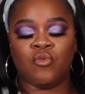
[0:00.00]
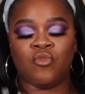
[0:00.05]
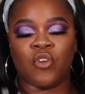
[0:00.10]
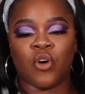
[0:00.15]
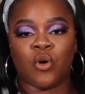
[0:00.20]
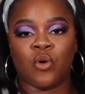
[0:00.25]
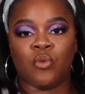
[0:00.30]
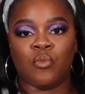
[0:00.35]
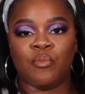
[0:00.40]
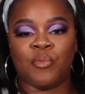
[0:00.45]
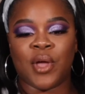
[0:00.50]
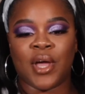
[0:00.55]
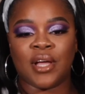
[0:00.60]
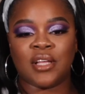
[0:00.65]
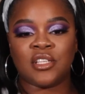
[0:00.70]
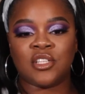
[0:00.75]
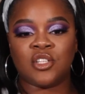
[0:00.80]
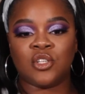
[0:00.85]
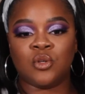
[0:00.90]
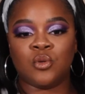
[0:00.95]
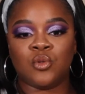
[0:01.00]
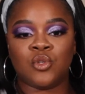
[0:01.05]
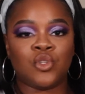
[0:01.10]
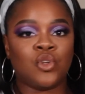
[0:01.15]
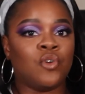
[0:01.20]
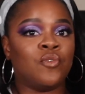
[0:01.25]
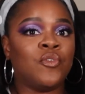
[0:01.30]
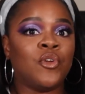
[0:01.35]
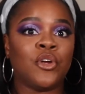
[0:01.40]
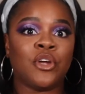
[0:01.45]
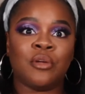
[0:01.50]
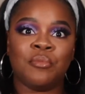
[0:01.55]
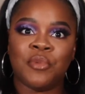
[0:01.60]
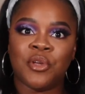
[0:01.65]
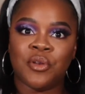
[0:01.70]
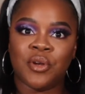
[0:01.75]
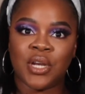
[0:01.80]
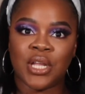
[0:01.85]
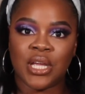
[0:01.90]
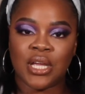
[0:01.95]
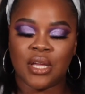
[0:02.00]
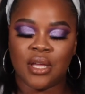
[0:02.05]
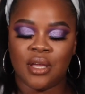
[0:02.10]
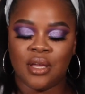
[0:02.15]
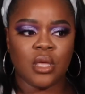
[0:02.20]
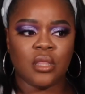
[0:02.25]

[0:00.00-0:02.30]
vote best to serve your community.